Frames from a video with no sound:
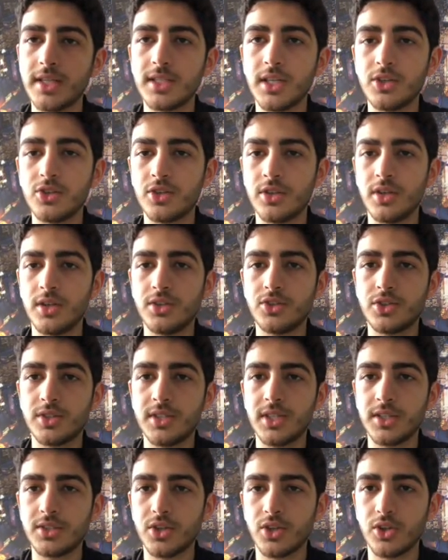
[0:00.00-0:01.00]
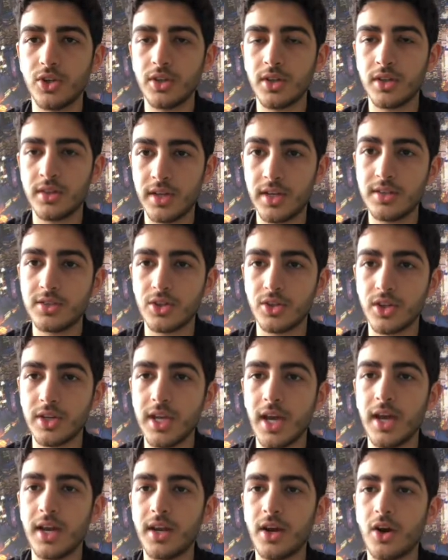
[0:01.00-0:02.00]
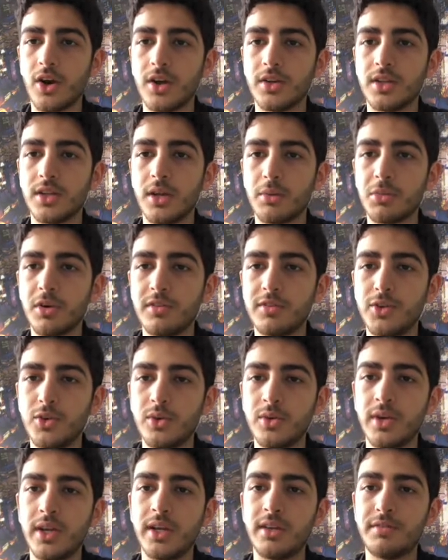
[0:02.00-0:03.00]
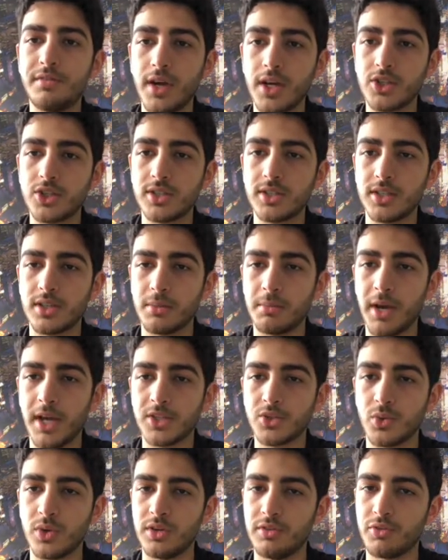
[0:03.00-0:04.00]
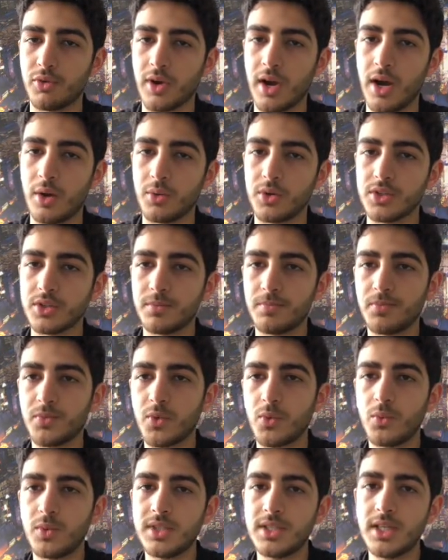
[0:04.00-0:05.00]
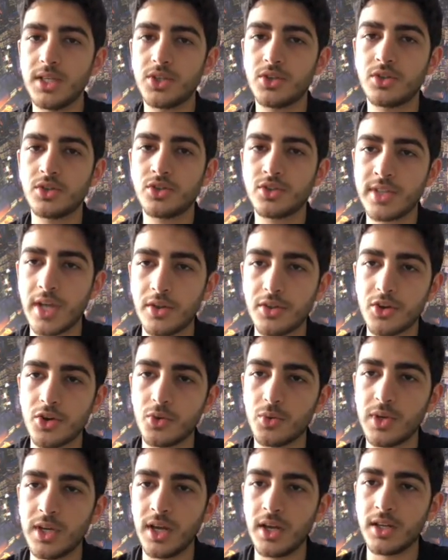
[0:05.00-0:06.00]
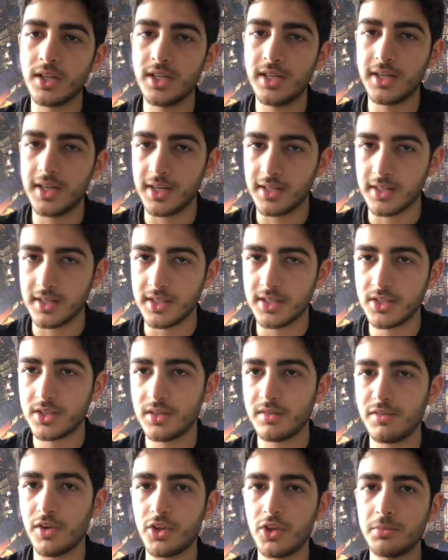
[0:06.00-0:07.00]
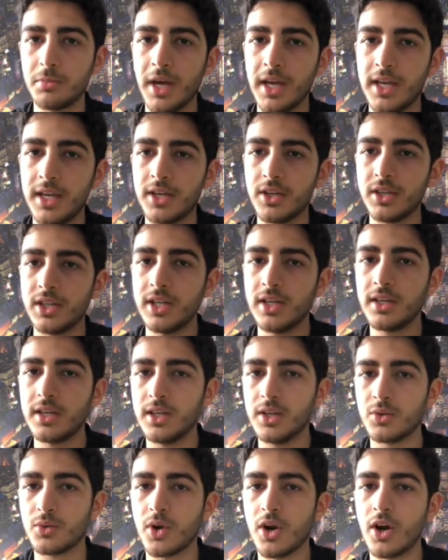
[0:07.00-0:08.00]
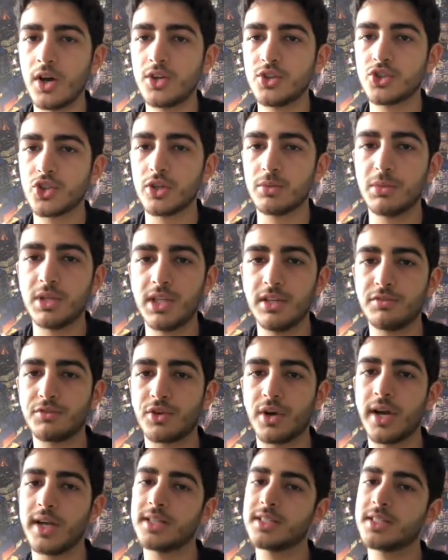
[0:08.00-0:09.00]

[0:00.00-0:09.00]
interesting thing to look at are the number of new infections in the past 24 hours. We see South Korea leading this, followed by Italy, Iran, Germany, France,